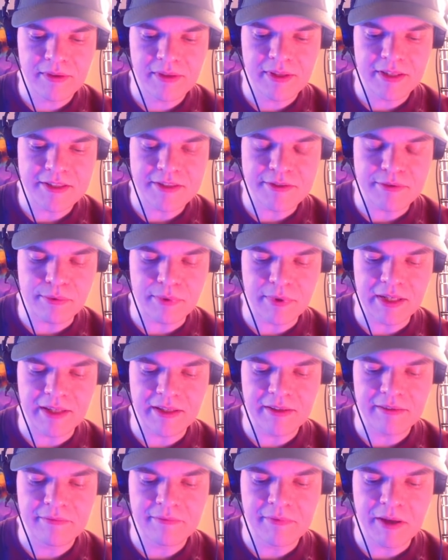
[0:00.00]
it's
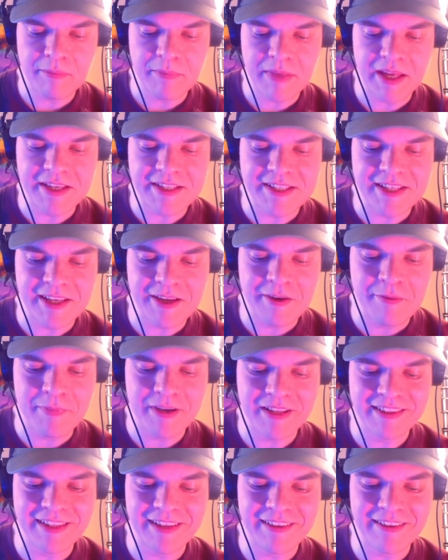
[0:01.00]
really amazing.
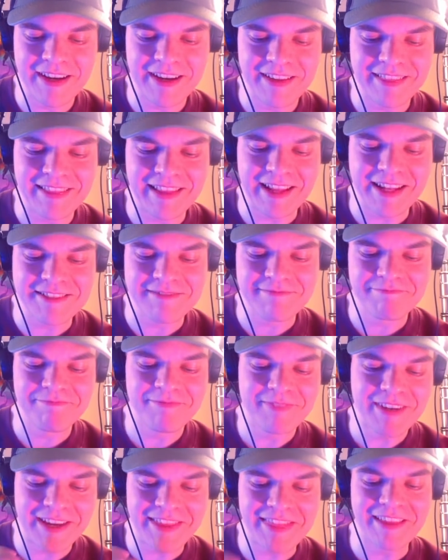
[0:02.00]
But I
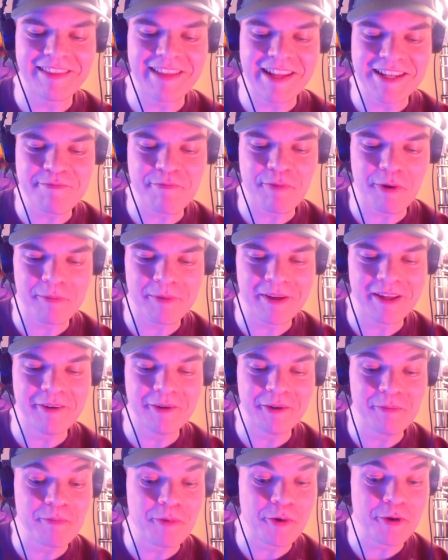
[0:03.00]
think that's probably
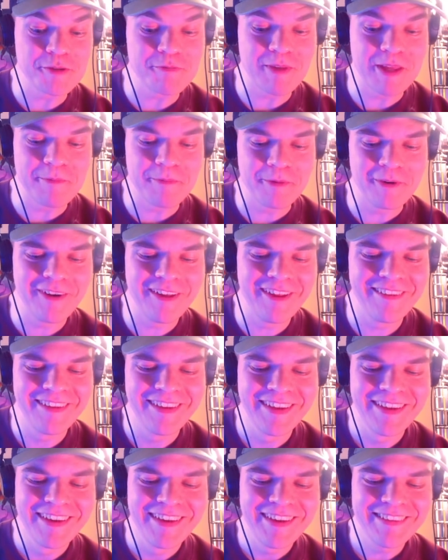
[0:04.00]
not most people
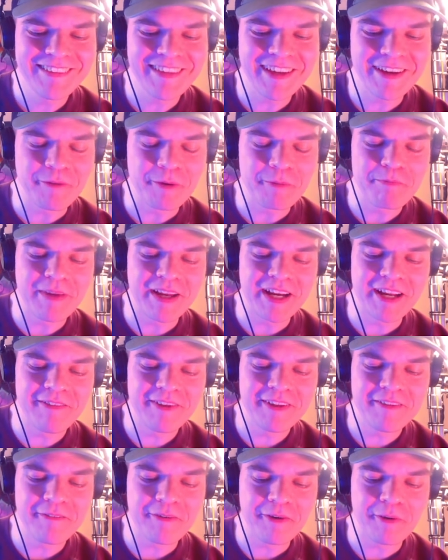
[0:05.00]
that would
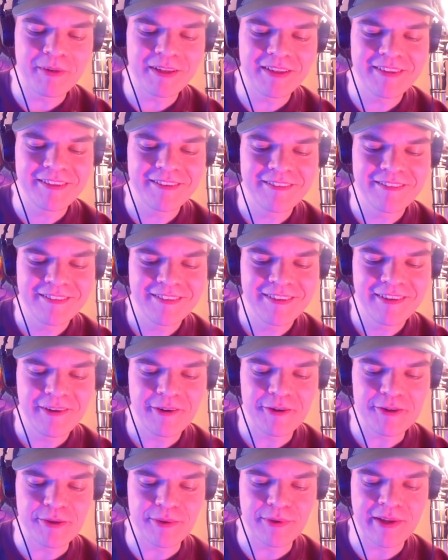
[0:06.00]
benefit from it.
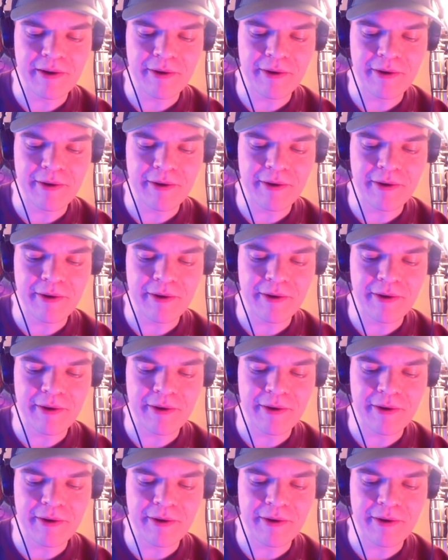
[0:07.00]
Also, there